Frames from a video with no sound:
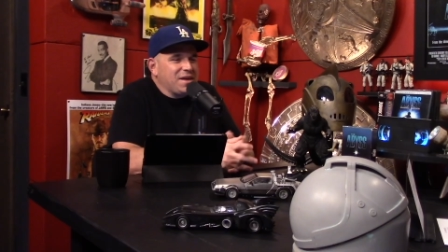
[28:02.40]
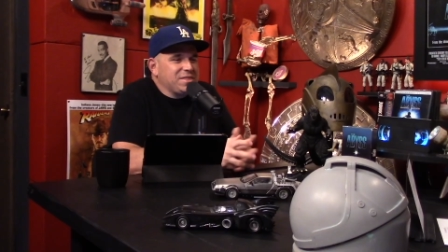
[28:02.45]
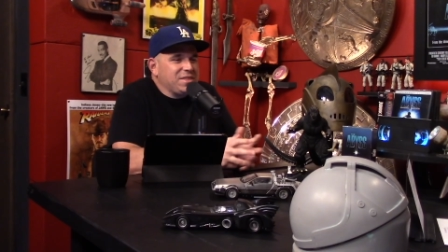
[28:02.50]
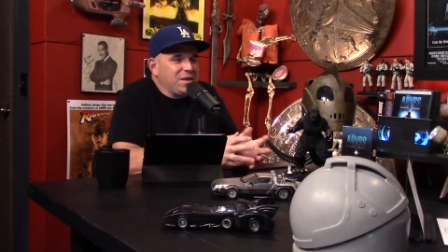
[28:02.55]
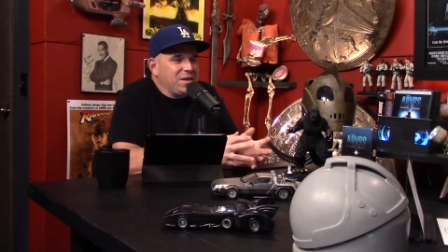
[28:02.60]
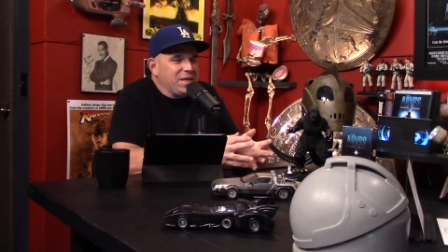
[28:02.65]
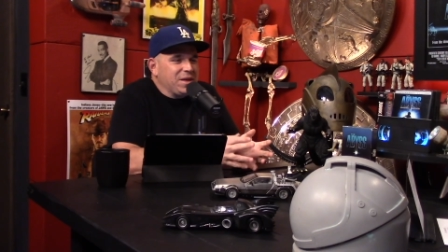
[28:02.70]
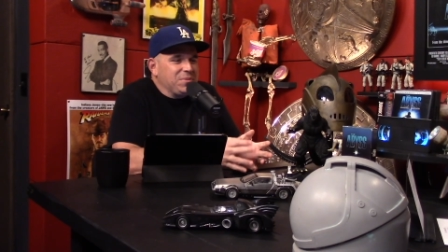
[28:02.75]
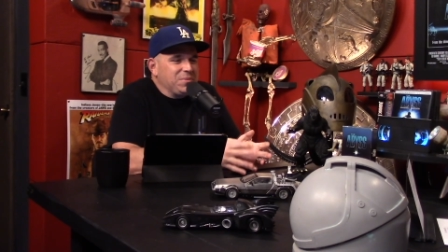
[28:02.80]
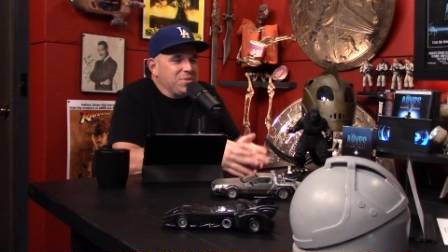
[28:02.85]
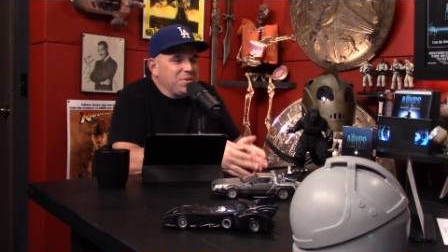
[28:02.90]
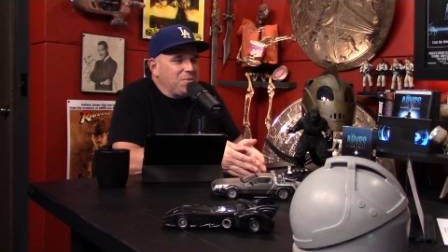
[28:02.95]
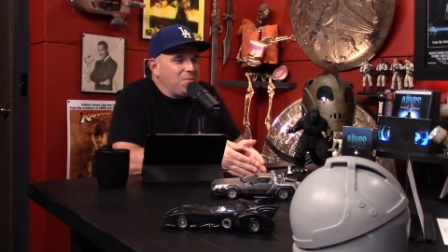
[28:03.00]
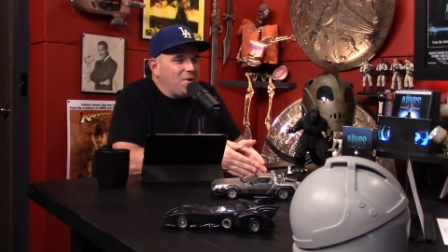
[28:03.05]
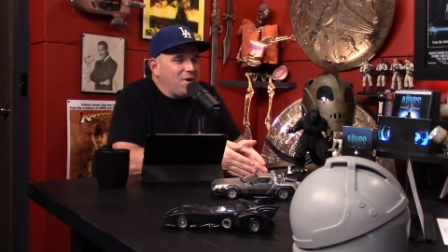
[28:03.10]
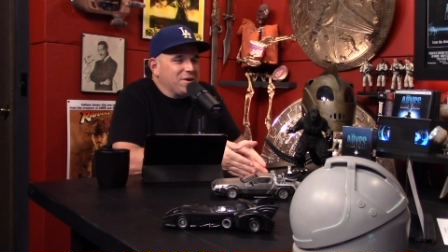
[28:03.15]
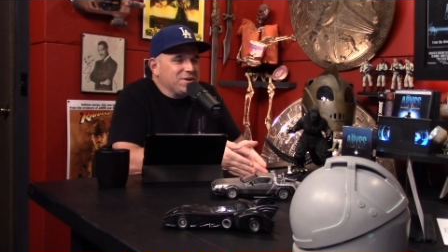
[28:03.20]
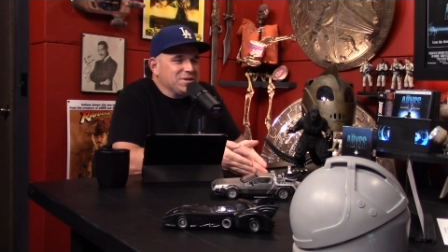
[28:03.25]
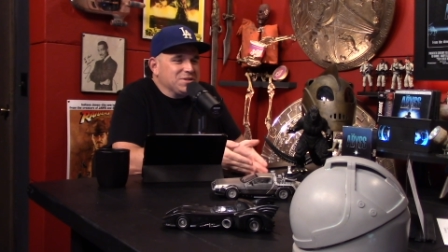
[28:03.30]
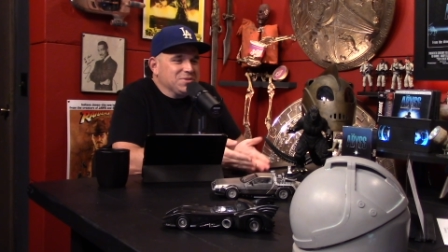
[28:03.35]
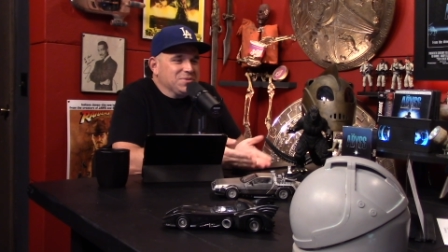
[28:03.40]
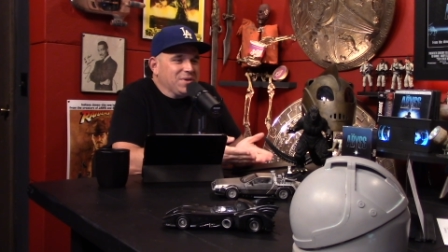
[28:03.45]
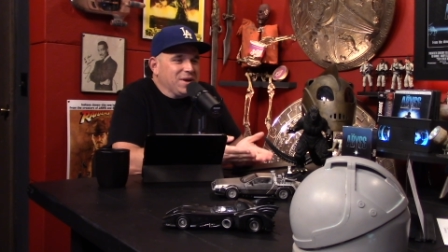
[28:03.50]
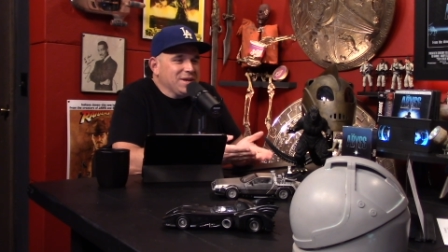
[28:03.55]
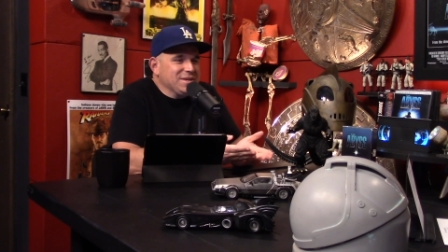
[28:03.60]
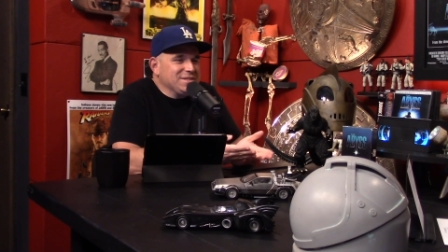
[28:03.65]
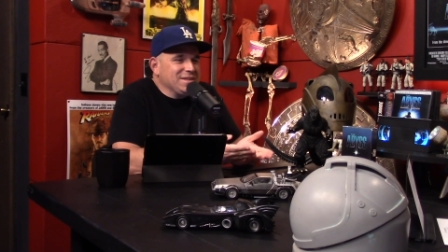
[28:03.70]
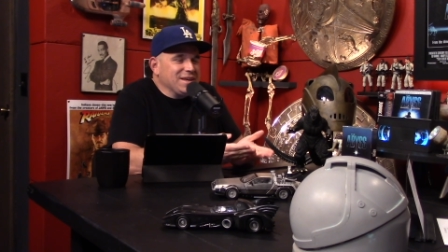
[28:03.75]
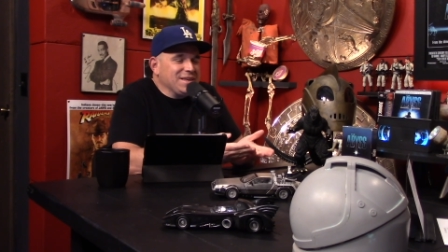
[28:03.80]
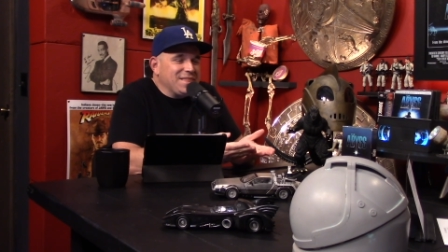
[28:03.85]
that like when the water's
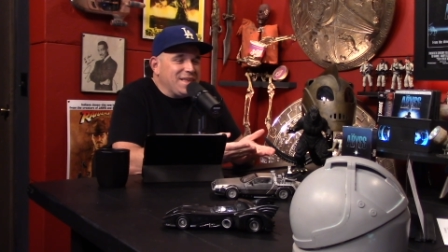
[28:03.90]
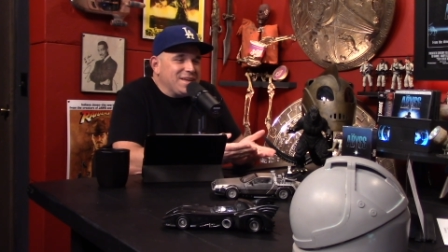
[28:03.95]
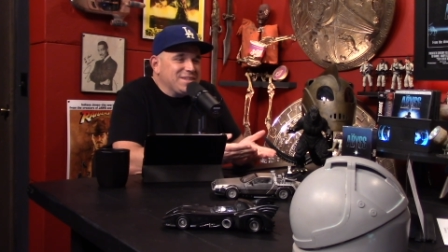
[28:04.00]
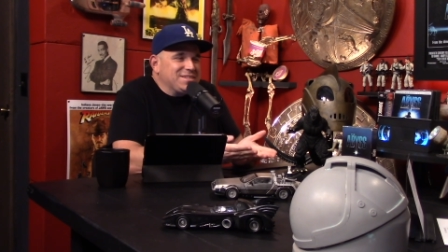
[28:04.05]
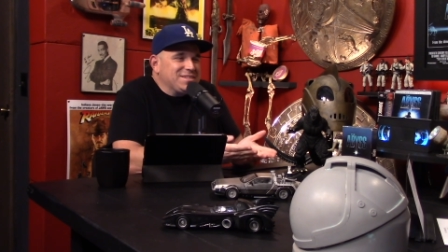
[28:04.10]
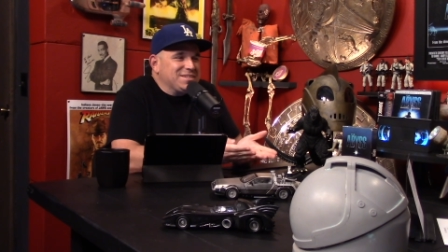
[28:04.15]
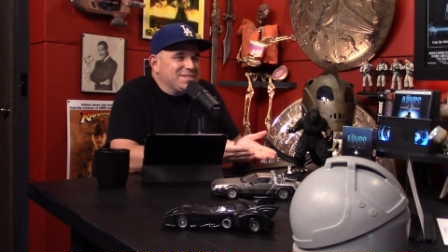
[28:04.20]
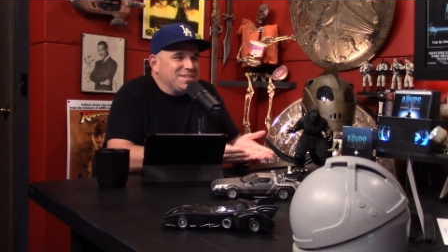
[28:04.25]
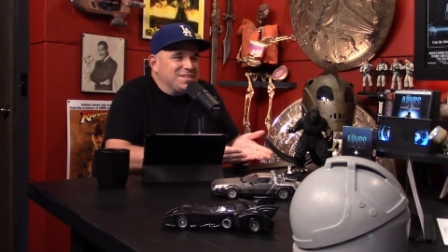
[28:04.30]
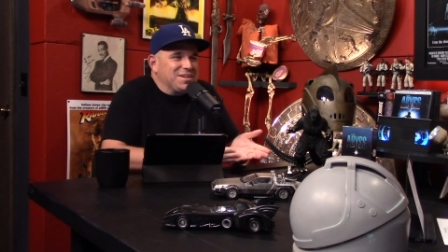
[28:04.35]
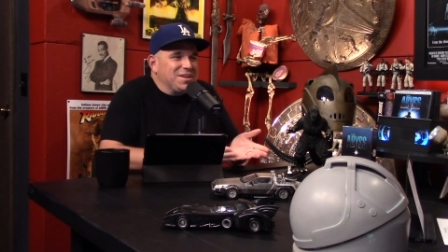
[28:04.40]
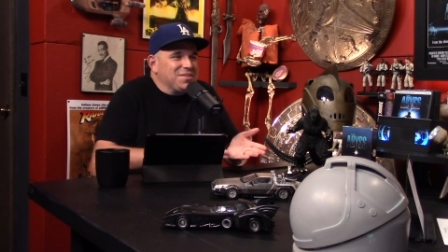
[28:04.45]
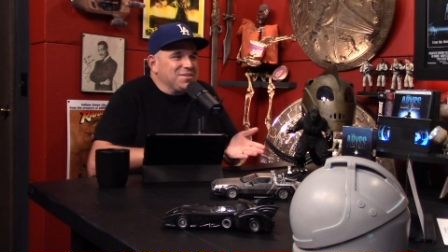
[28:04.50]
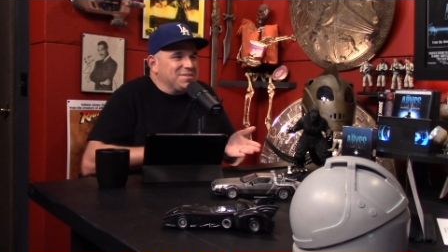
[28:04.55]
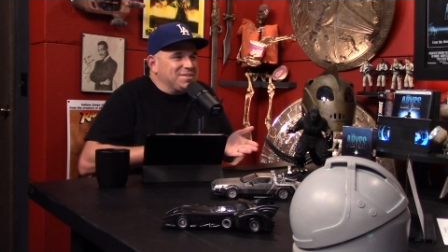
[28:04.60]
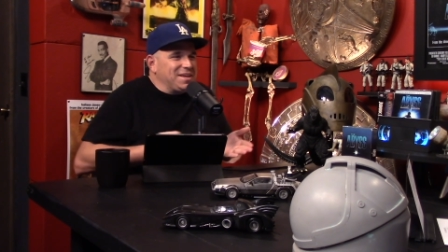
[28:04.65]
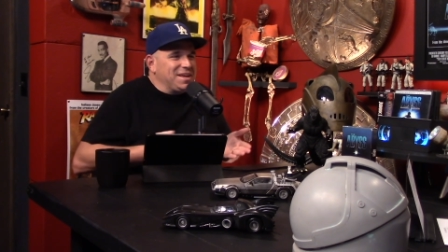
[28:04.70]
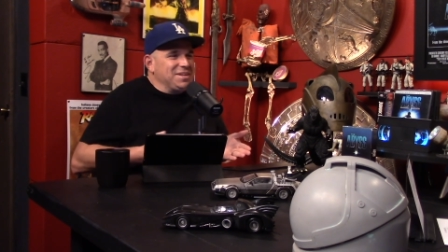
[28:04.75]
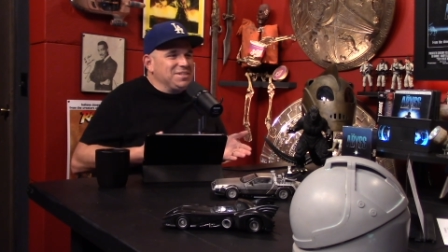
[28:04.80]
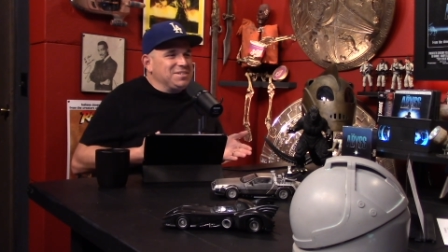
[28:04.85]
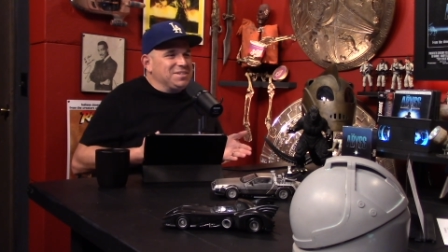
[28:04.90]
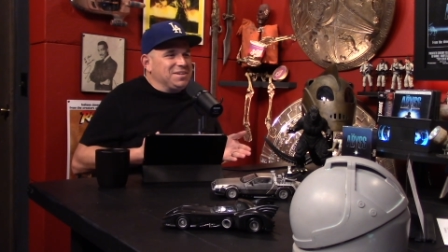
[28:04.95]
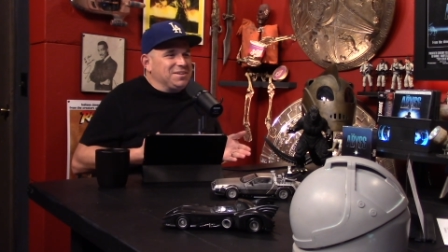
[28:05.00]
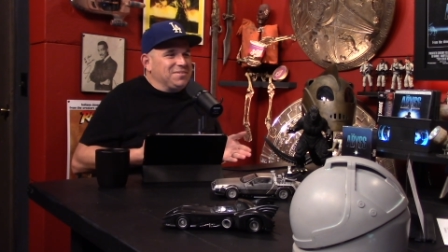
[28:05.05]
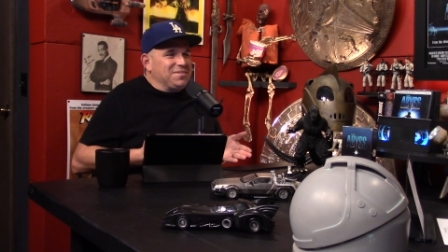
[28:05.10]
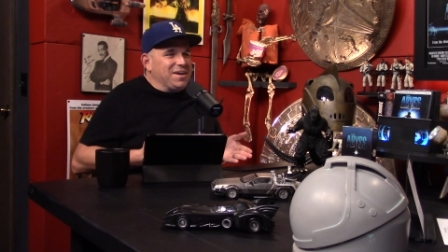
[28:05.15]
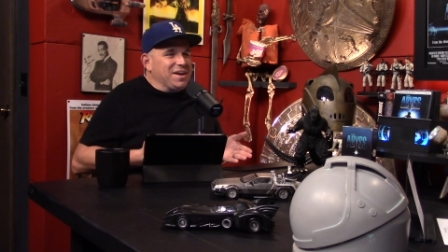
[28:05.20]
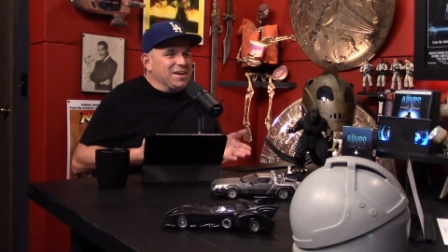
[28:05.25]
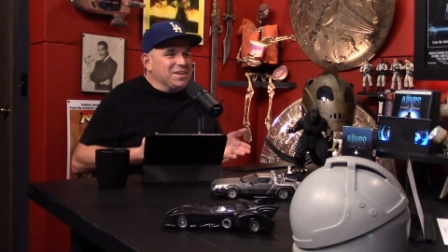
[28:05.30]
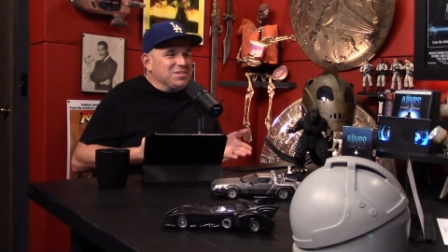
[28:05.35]
rising, and that's just another tension,
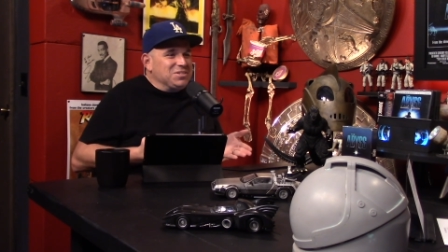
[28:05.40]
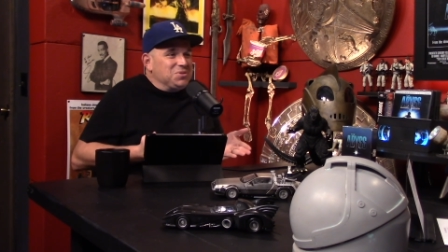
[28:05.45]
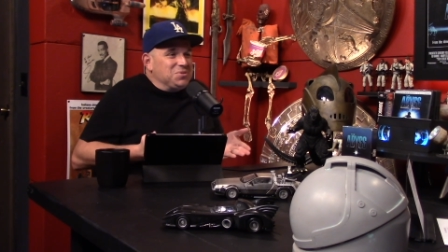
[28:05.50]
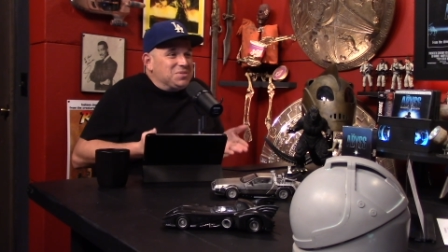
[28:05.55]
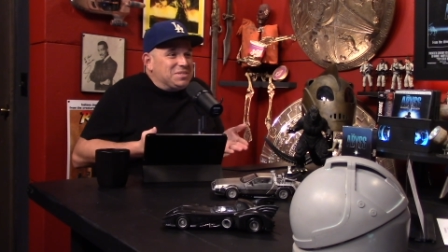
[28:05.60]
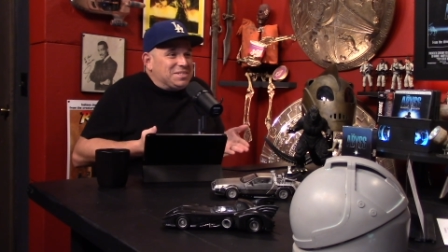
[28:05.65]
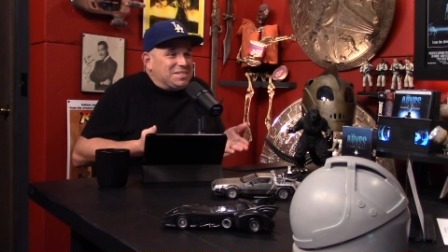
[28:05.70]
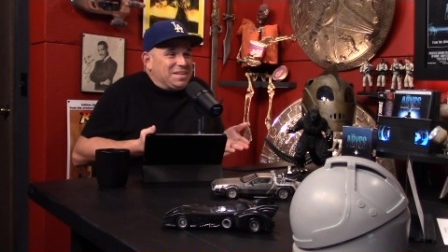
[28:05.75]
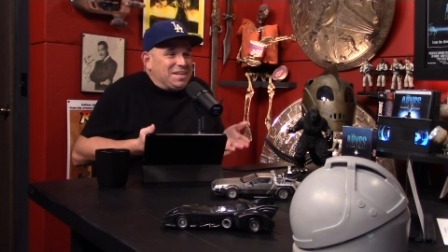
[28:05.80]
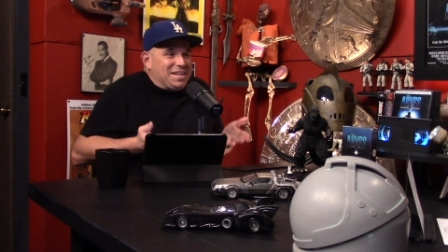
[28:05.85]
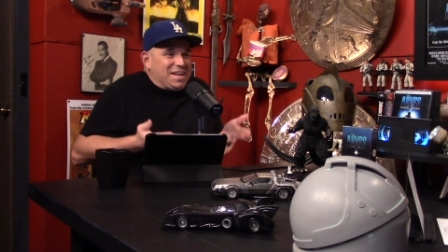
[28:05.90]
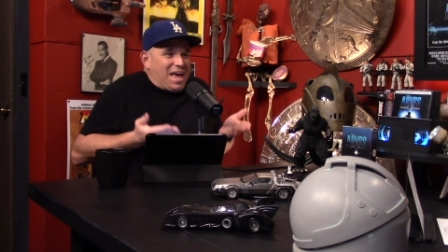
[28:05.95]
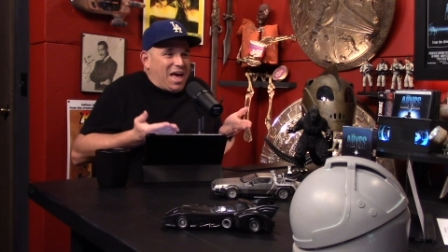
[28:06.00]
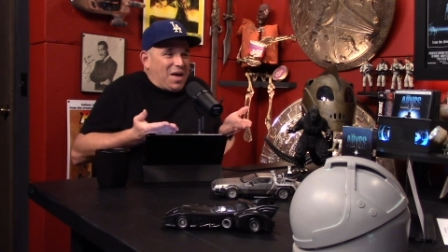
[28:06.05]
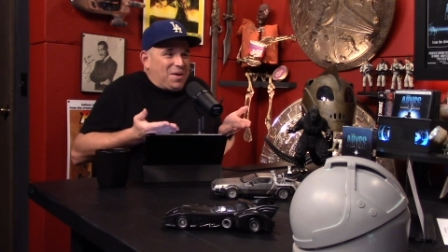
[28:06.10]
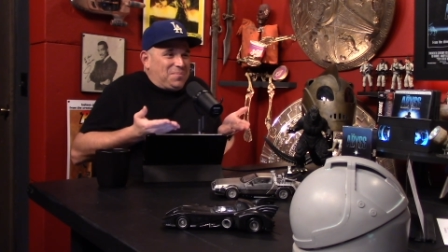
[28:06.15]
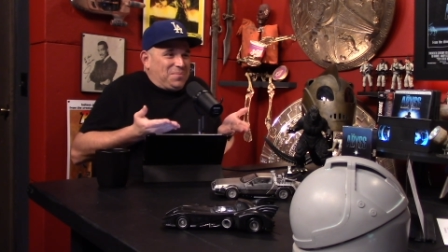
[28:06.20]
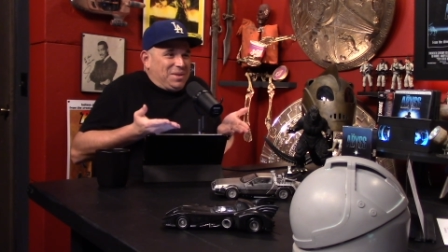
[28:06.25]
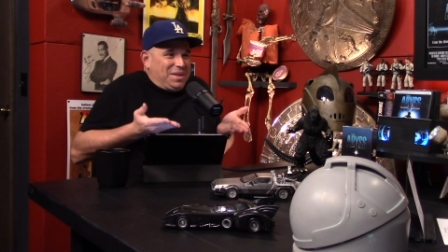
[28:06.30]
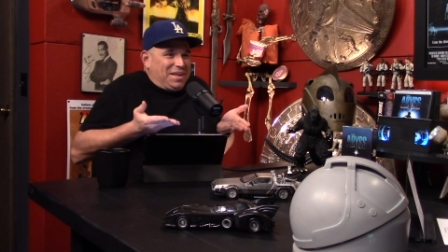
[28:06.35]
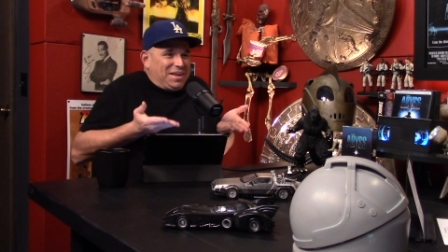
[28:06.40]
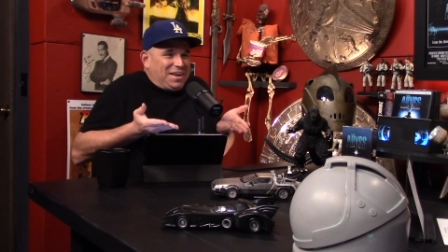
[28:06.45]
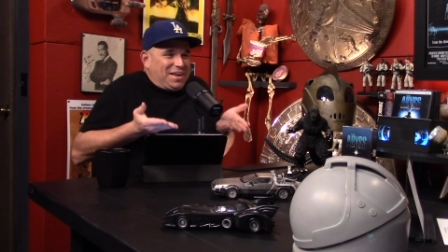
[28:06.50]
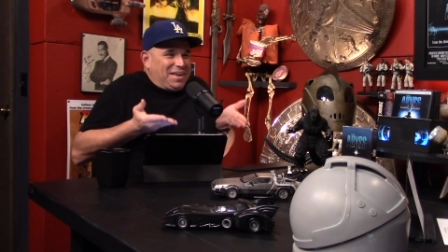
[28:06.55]
right? Because you see it happening.